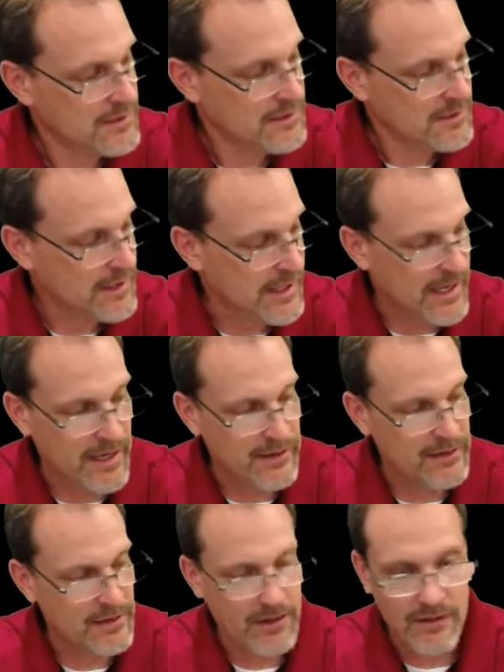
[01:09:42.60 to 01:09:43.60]

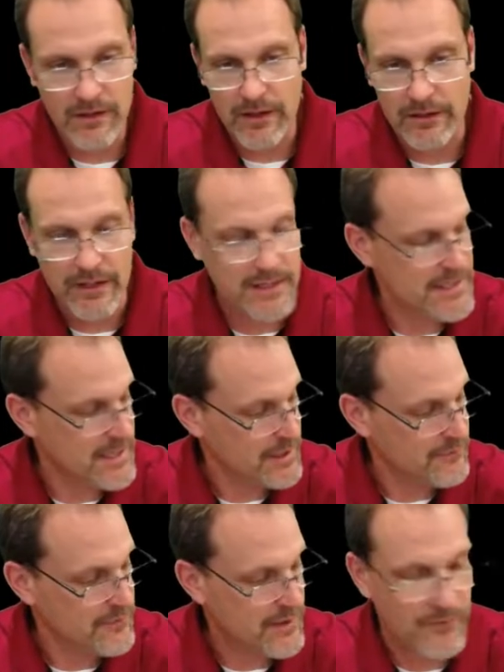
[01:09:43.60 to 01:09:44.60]
and like i said
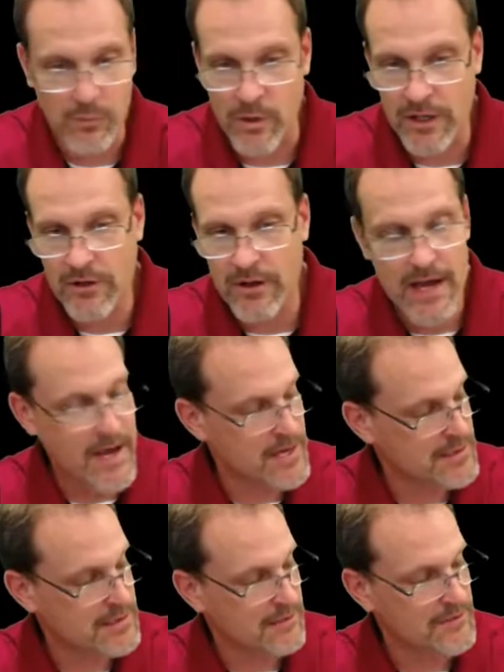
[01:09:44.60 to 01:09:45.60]
if, if one of you
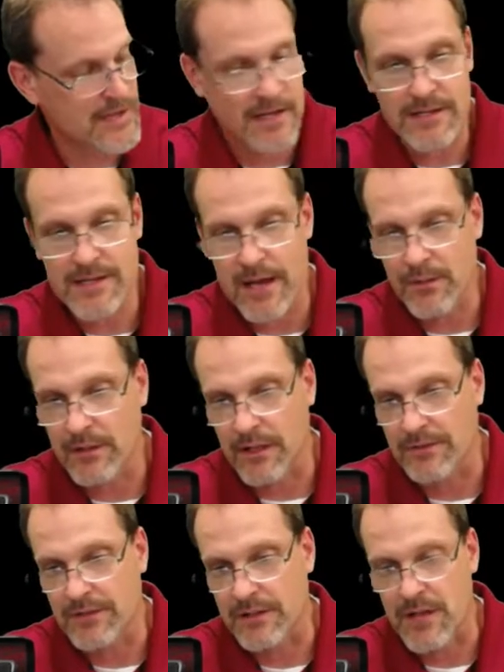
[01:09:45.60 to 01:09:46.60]
guys dennis i would
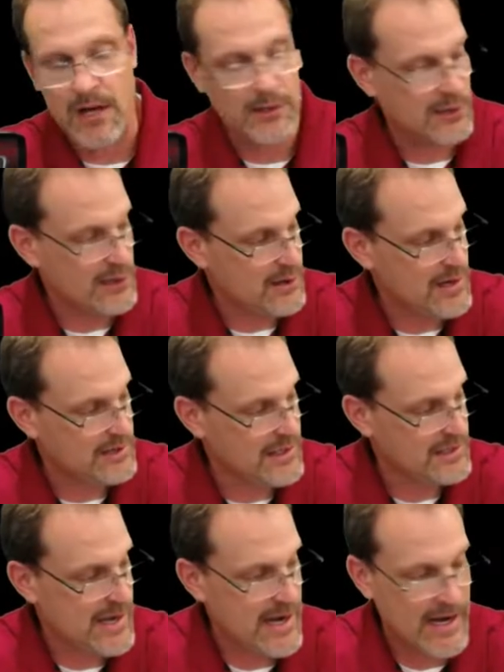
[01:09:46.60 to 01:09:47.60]
love to talk to you i'd
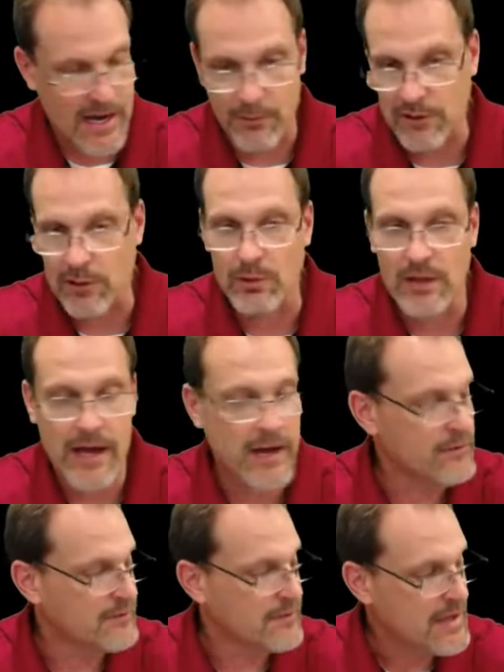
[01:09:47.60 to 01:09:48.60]
like to hang out with you
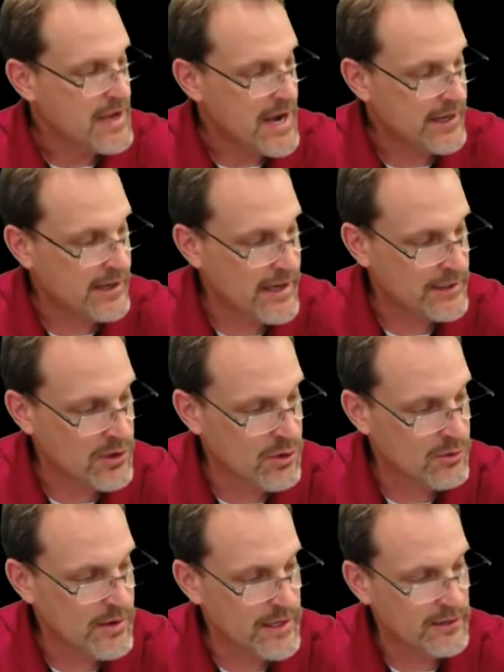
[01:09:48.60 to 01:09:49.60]
live i, I
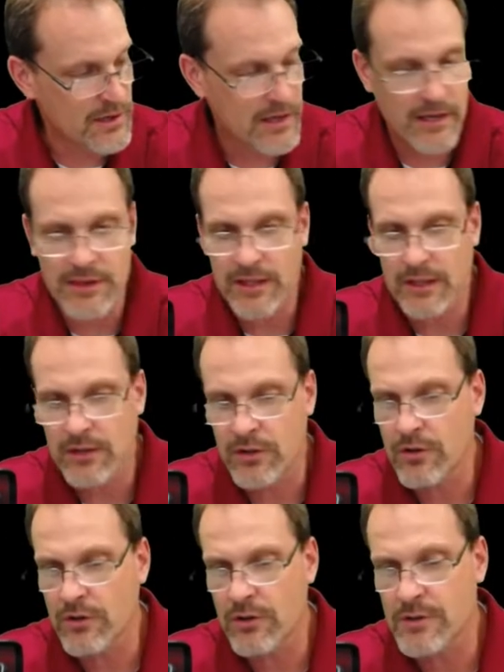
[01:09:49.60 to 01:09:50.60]
know I, I think do
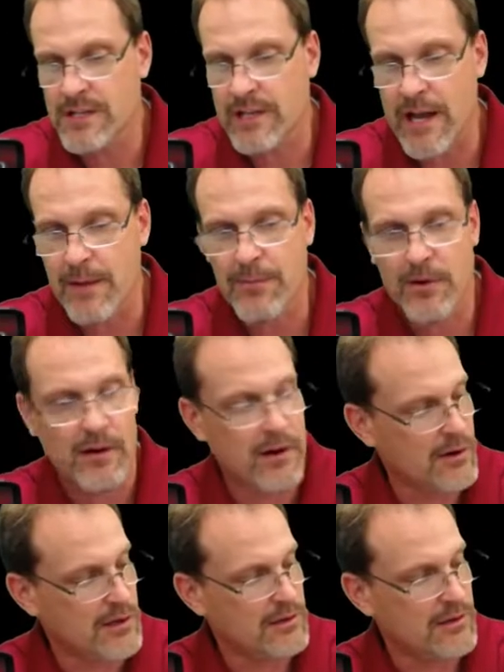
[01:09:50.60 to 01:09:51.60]
you use skype or,
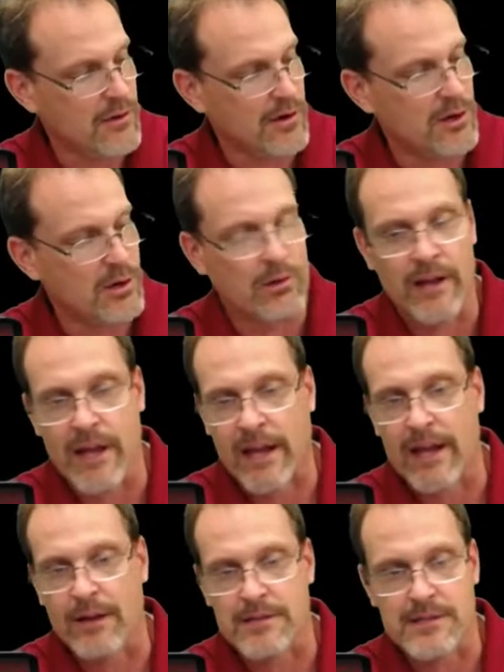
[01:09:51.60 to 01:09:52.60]
or, or google
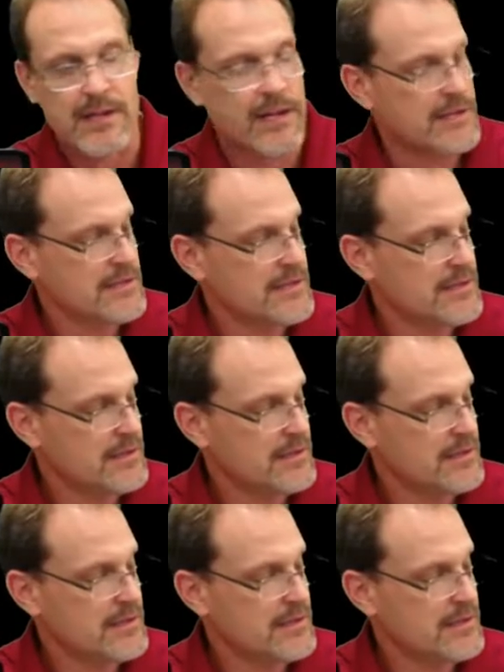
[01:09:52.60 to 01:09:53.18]
hangouts dennis